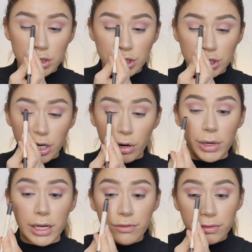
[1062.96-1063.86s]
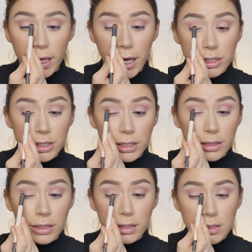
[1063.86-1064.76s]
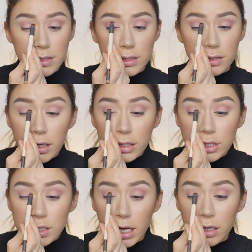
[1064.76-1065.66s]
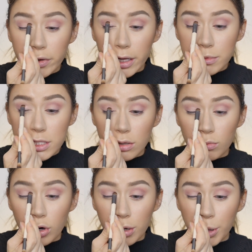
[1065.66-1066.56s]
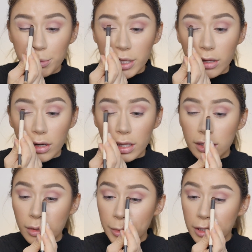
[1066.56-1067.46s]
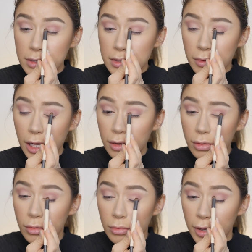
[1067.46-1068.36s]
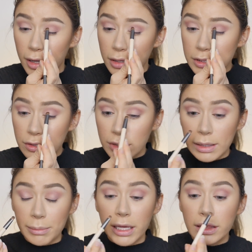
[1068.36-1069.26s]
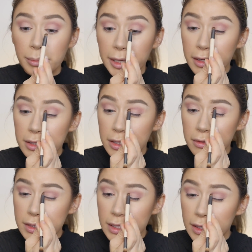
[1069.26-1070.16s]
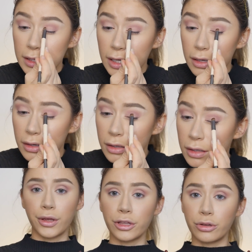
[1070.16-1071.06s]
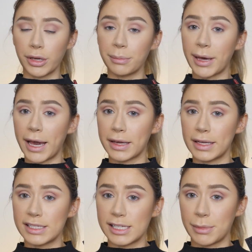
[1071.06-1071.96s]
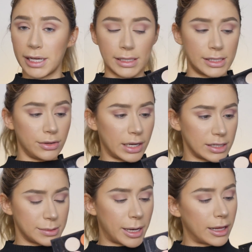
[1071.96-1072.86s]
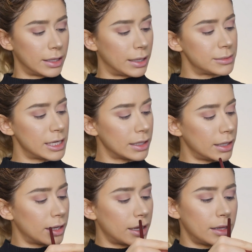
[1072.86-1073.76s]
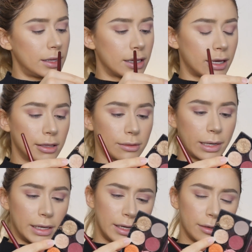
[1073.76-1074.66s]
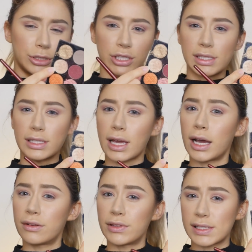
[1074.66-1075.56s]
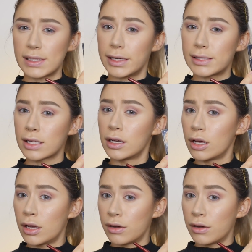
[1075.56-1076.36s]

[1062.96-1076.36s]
showy, flashy looks. And it just kind of helps to warm up the look a little bit as well, while also keeping the pink tones in there. Going back into my Etude House palette, I'm taking the color right here, which is the kind of this nice